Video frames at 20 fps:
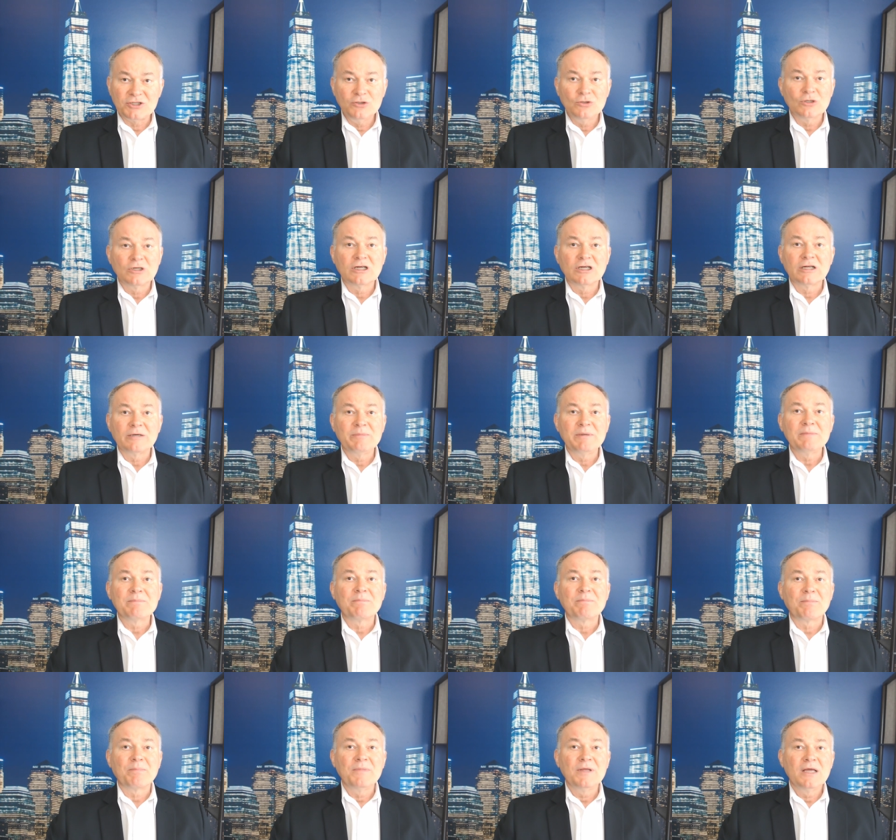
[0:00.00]
You could be
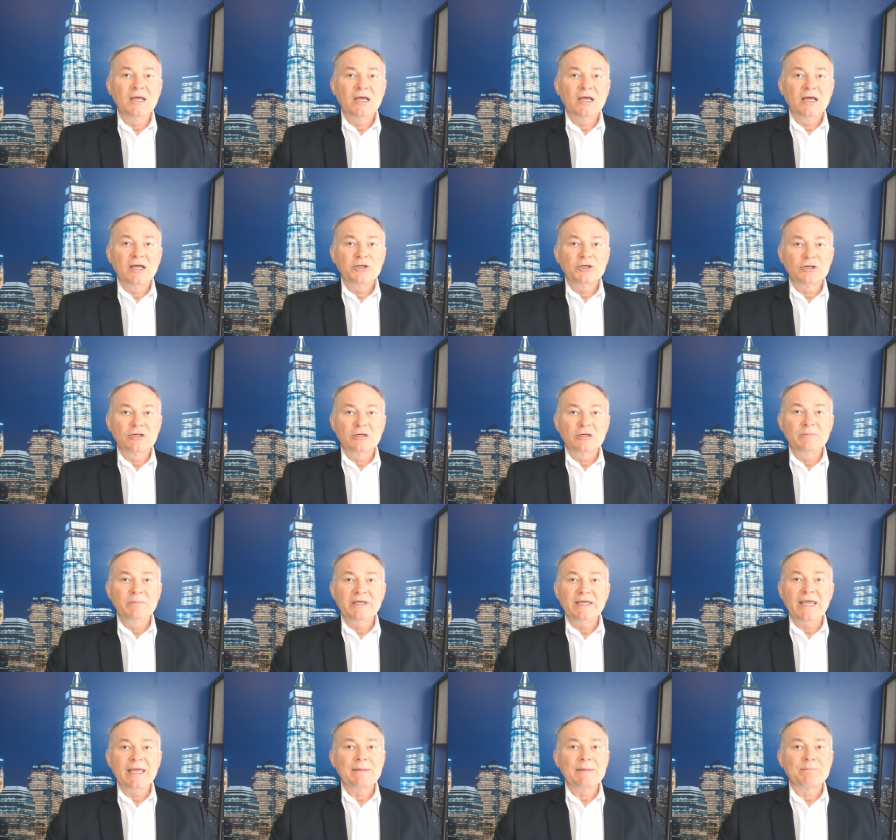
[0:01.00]
you could
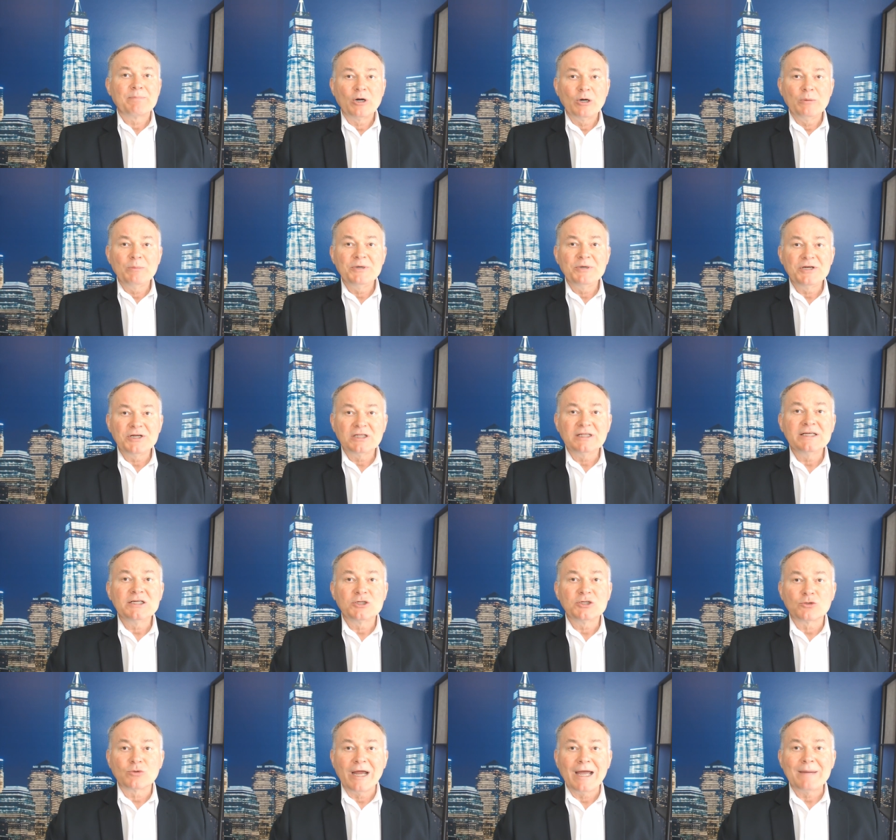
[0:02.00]
be a permanently
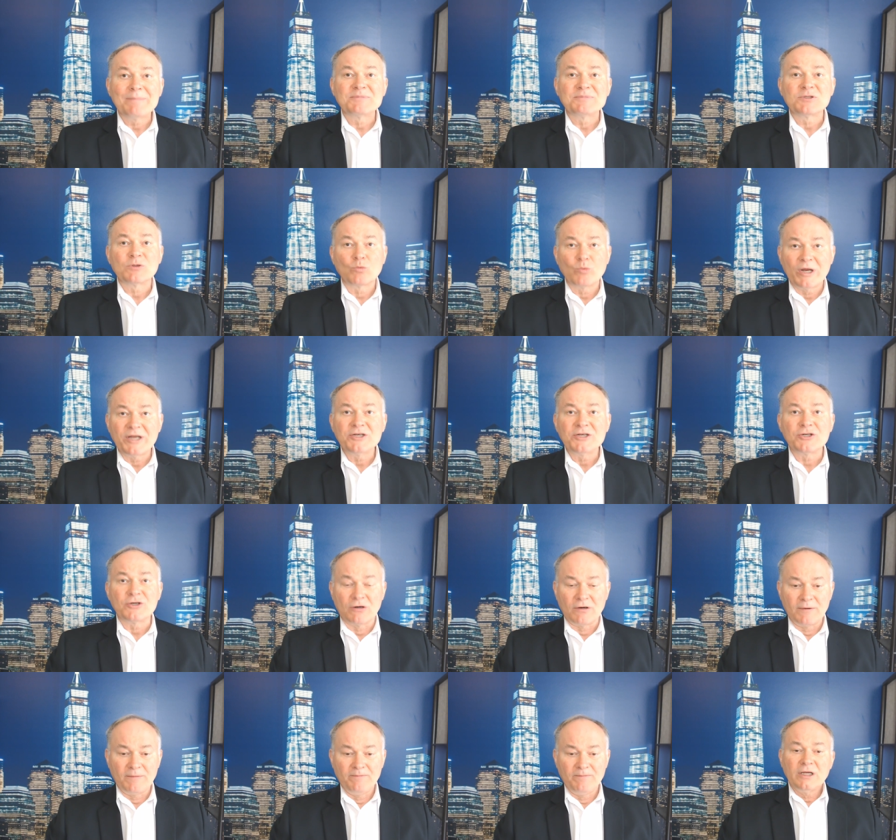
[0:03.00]
trapped
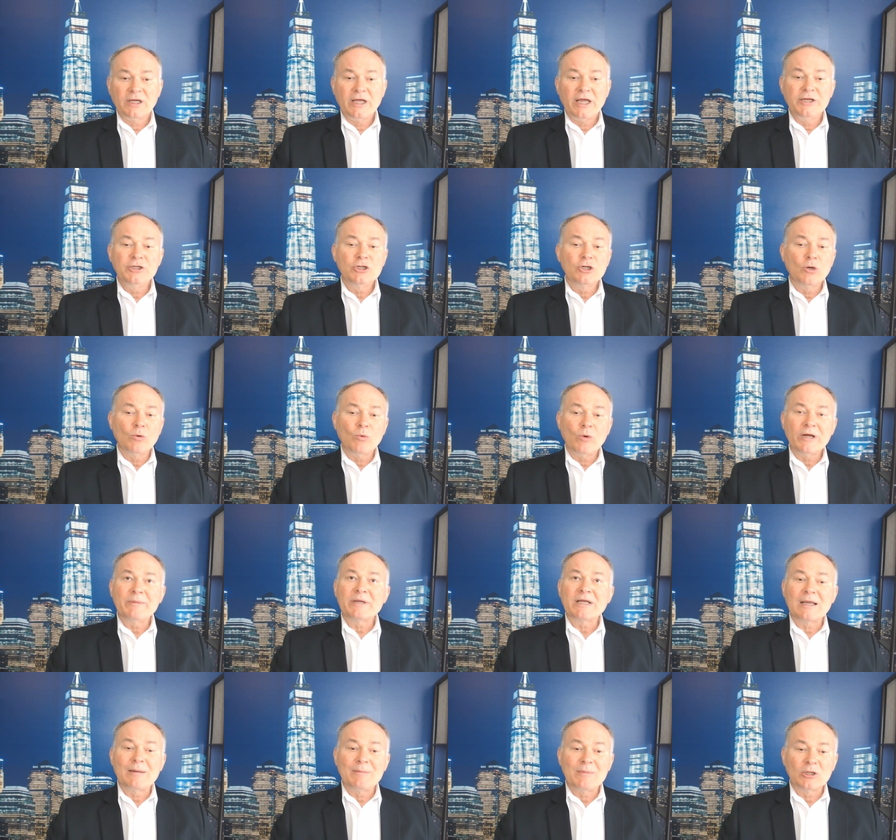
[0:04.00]
renter and you don't want to
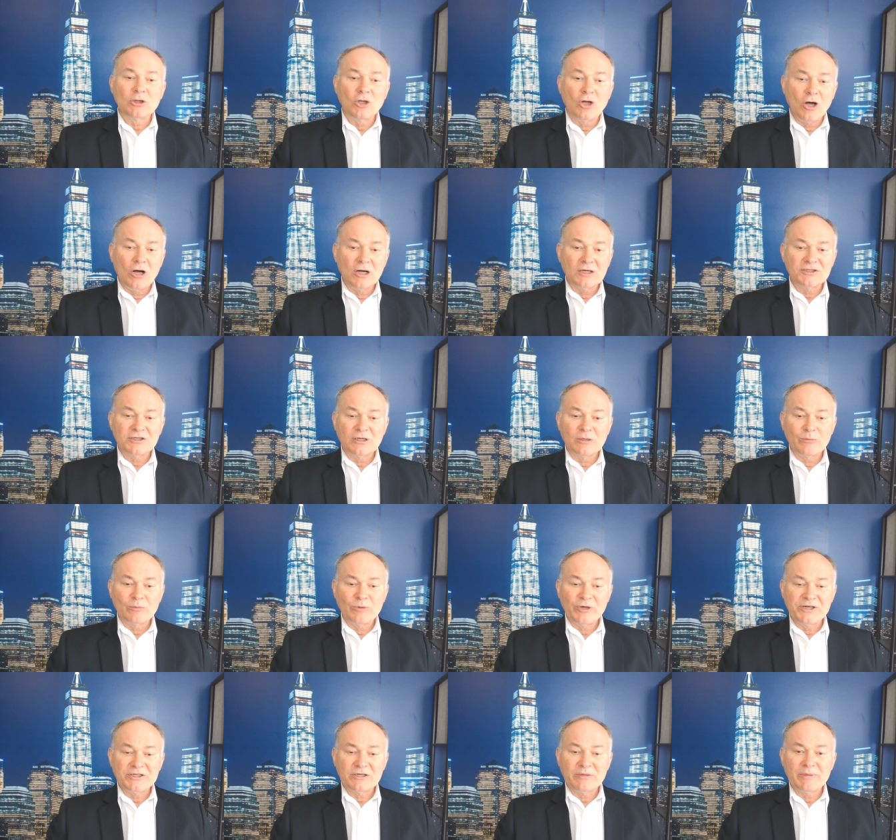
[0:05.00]
become a long-term
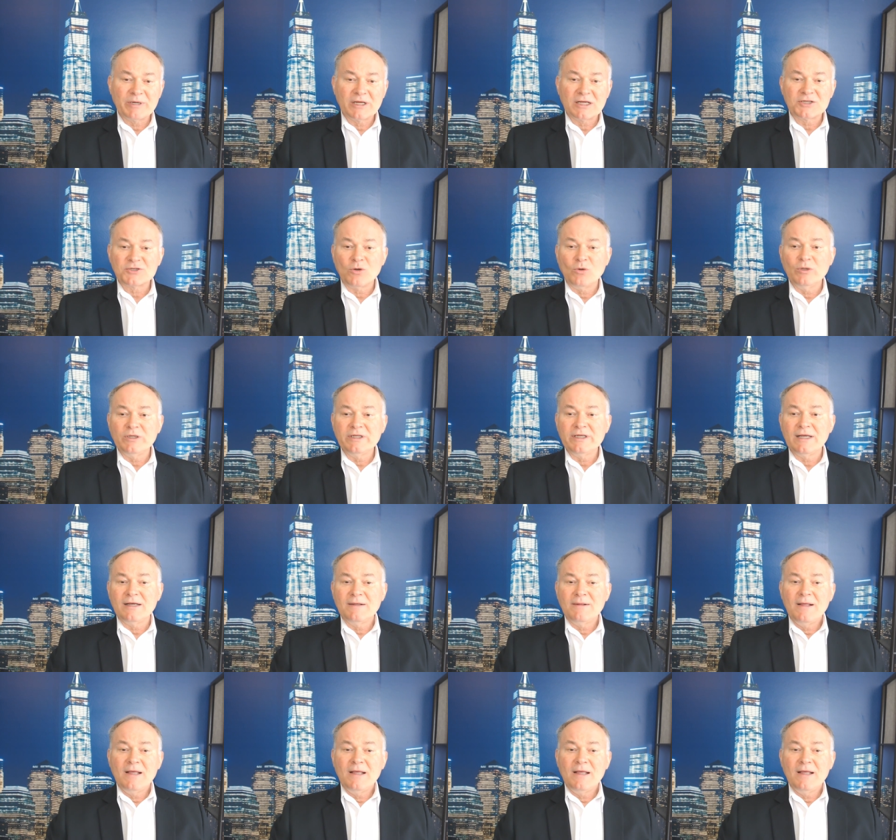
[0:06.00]
renter because only a,